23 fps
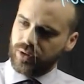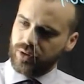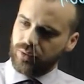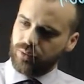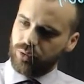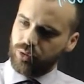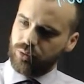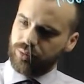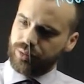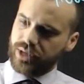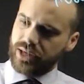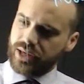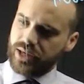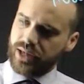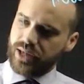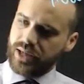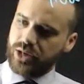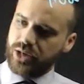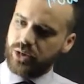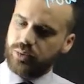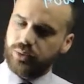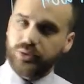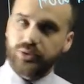will be
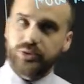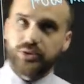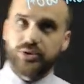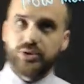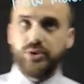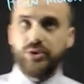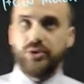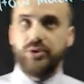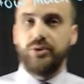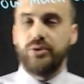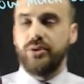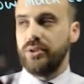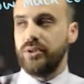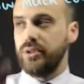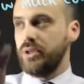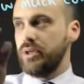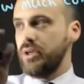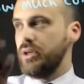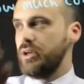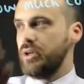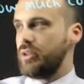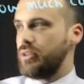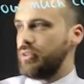equal to
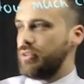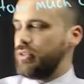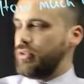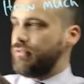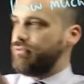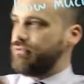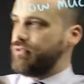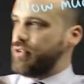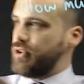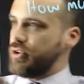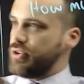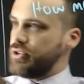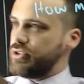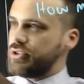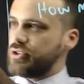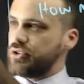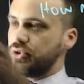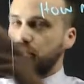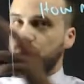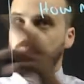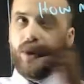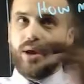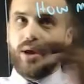the first
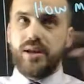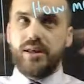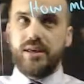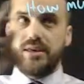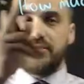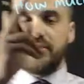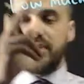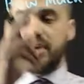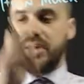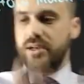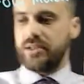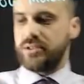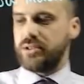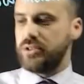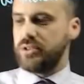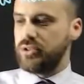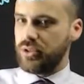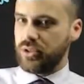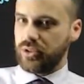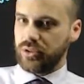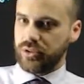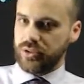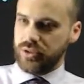
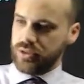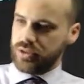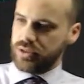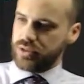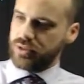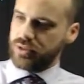$20,000